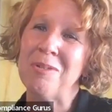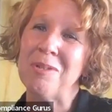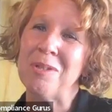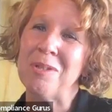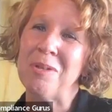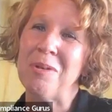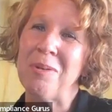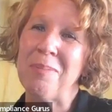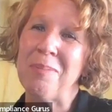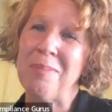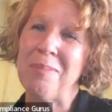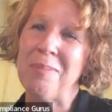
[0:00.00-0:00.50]
So
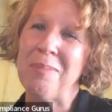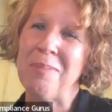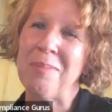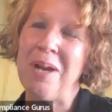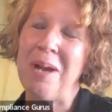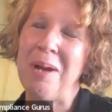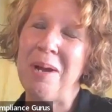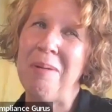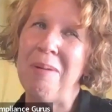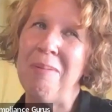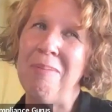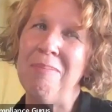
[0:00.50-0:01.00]
no matter
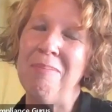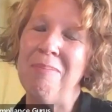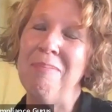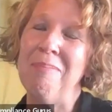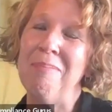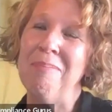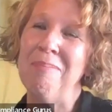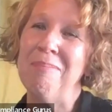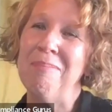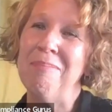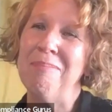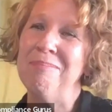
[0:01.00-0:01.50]
how
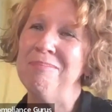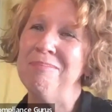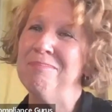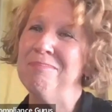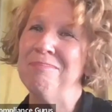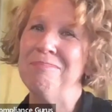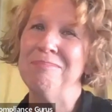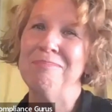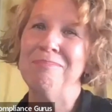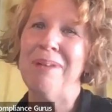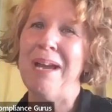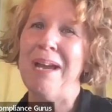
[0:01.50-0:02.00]

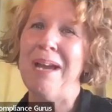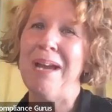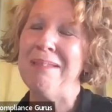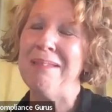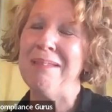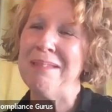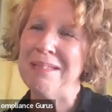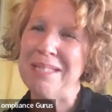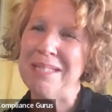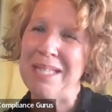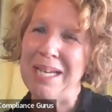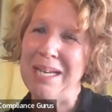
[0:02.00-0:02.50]
bad
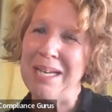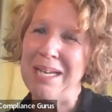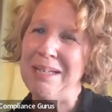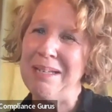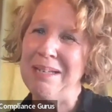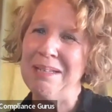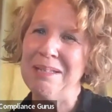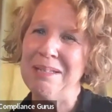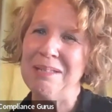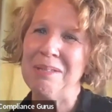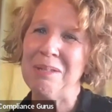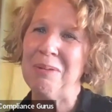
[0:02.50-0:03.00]
the day
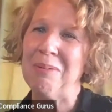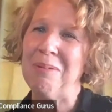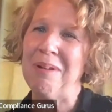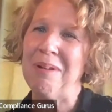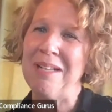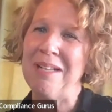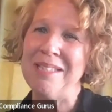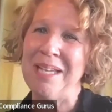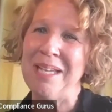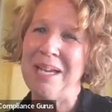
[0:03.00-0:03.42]
is or what's